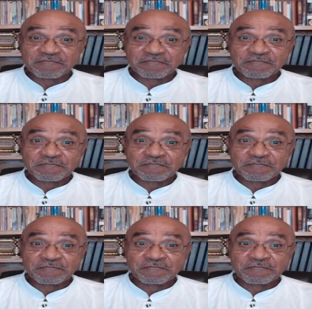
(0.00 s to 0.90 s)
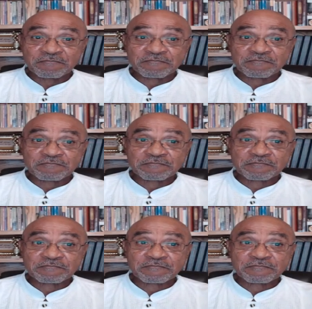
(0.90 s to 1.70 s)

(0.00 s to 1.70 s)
Nobody speaks.